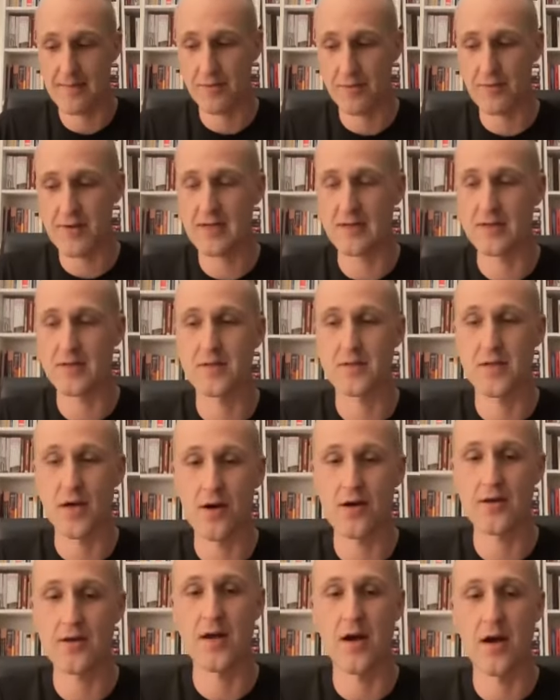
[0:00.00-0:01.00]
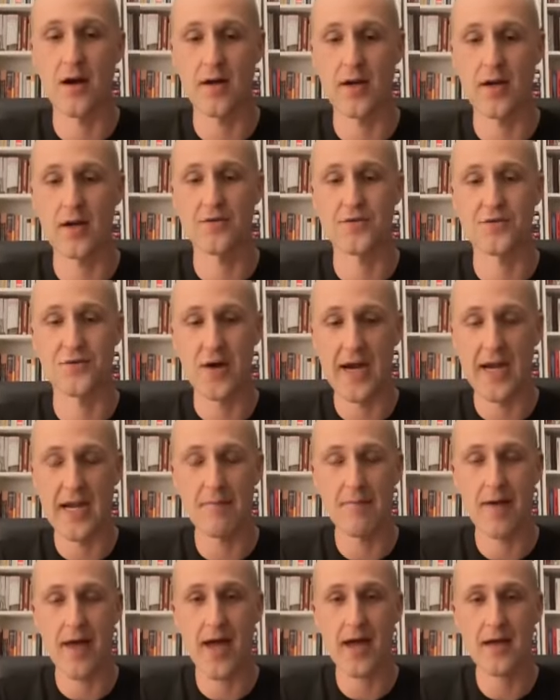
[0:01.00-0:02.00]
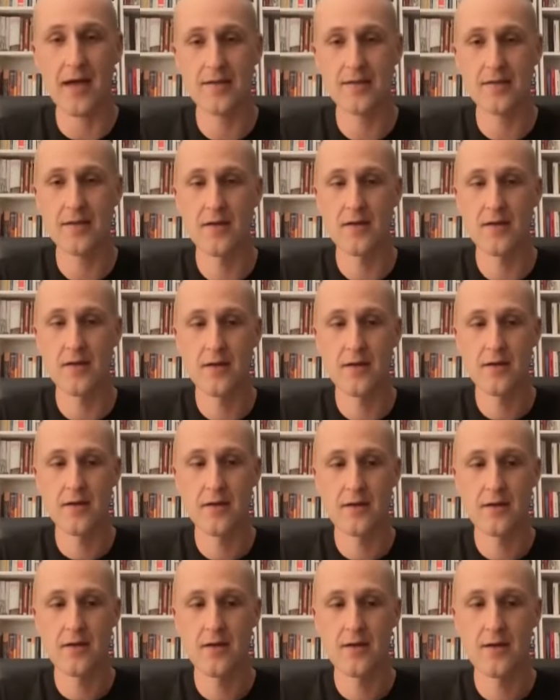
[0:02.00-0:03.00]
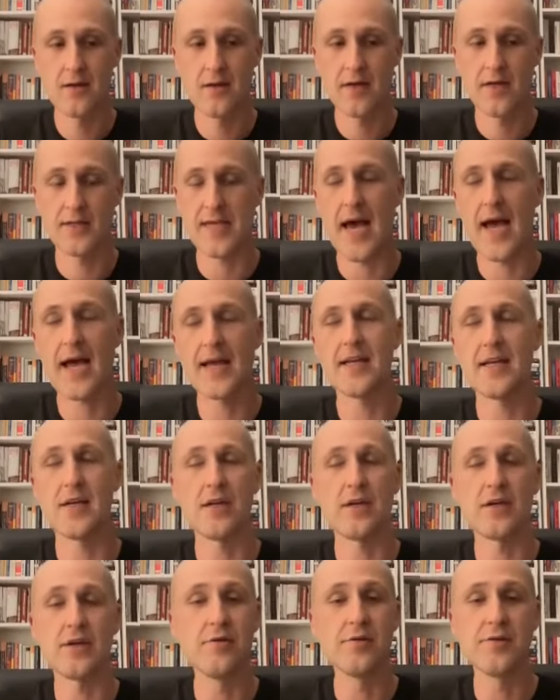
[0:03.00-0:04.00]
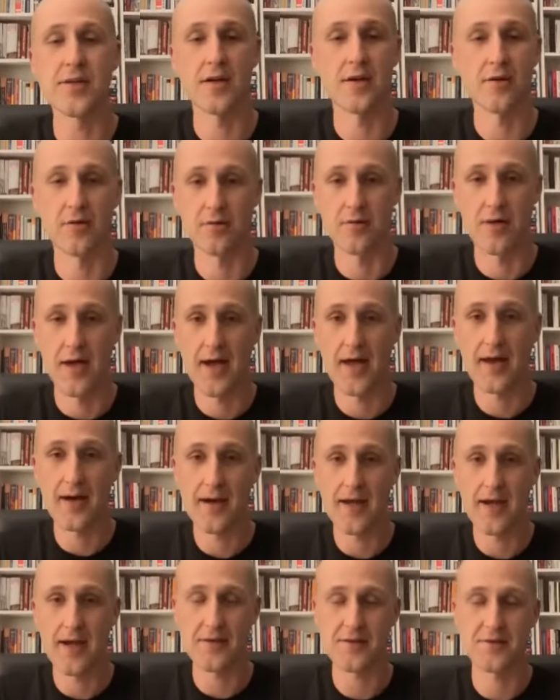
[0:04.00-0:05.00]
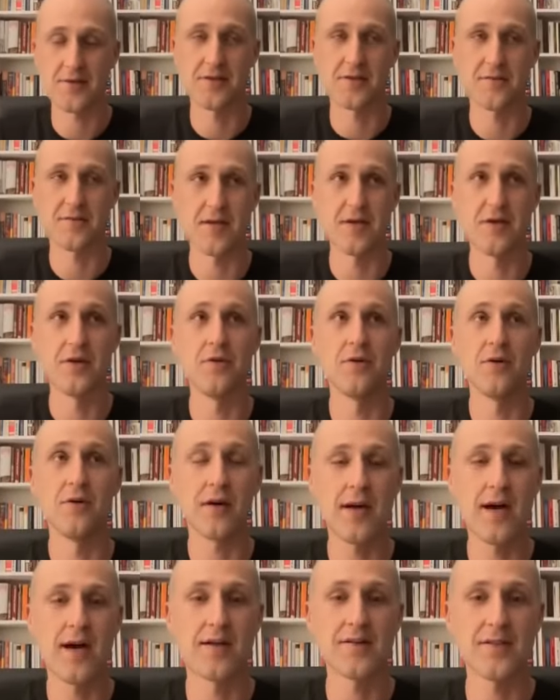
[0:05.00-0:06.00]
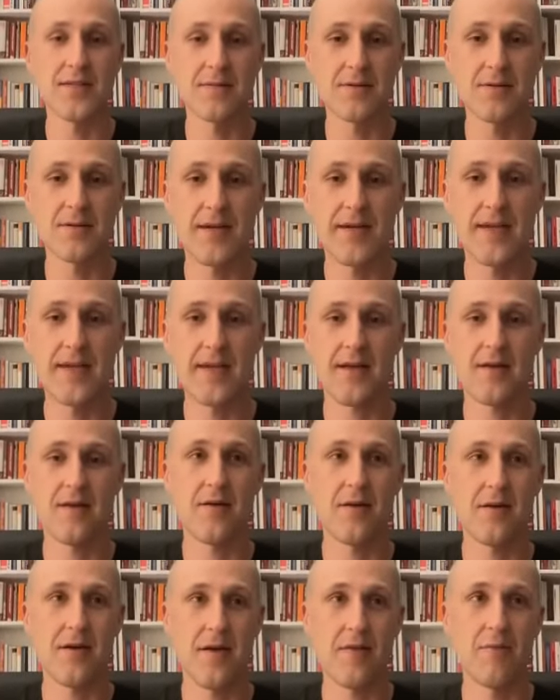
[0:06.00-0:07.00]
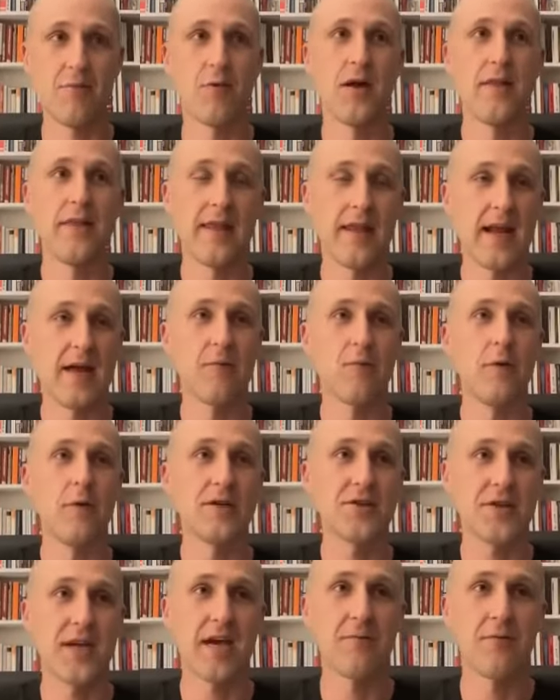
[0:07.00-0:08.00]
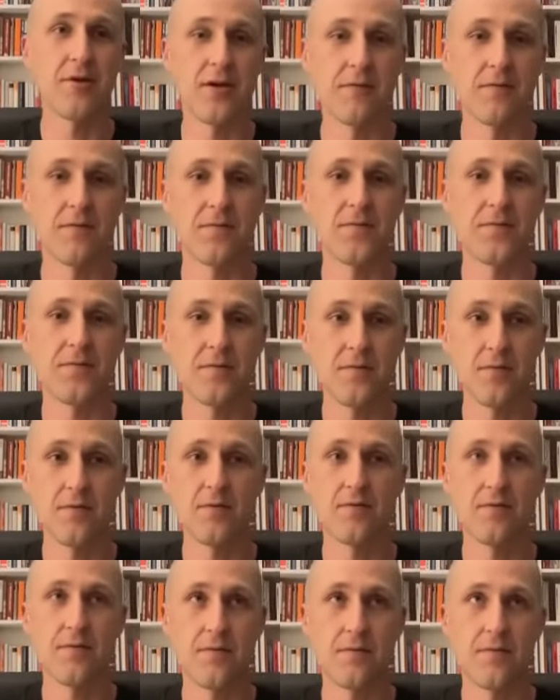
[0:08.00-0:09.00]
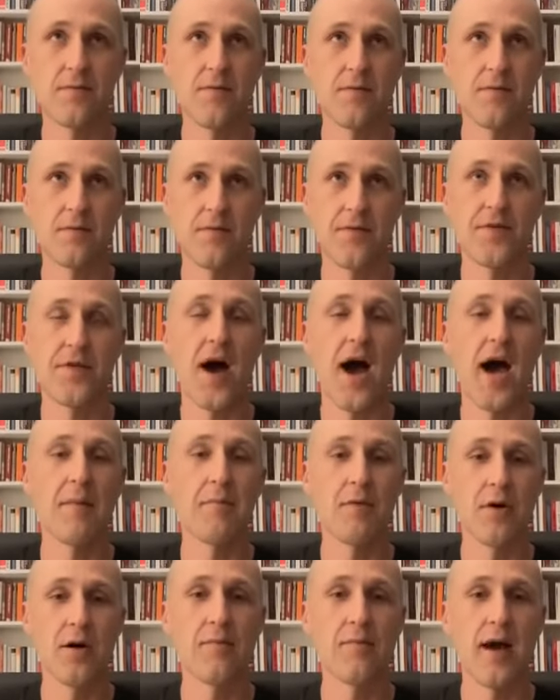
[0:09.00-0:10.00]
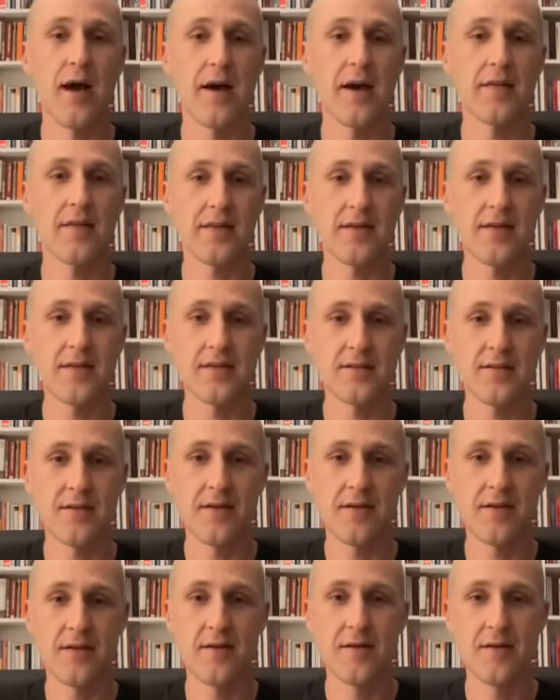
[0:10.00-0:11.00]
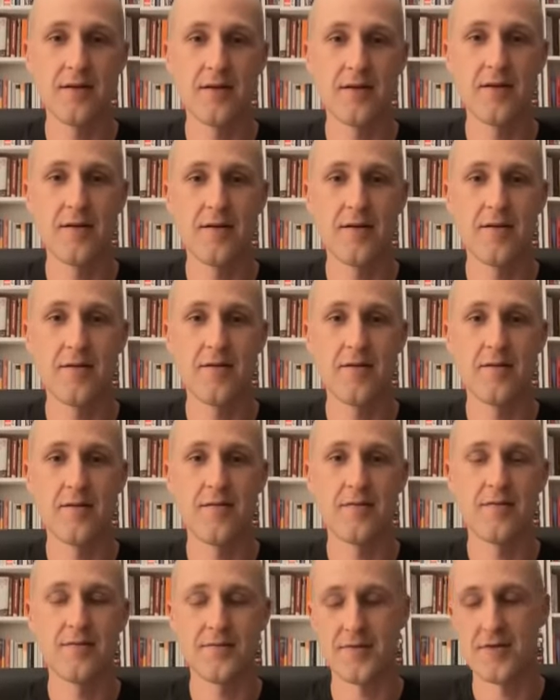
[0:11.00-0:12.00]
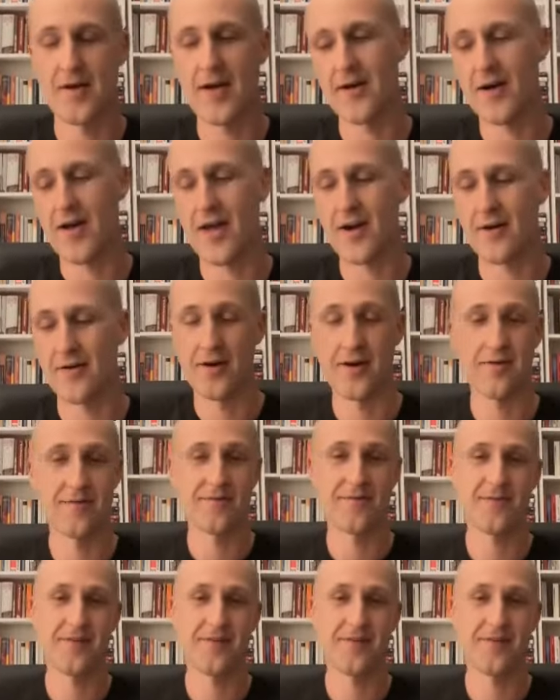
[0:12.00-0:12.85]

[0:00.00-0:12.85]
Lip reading: But we can start talking training max, because I didn't use it a whole lot. And so it's a newer concept to me, and one that I wish I would have thought more about at least. So I don't know.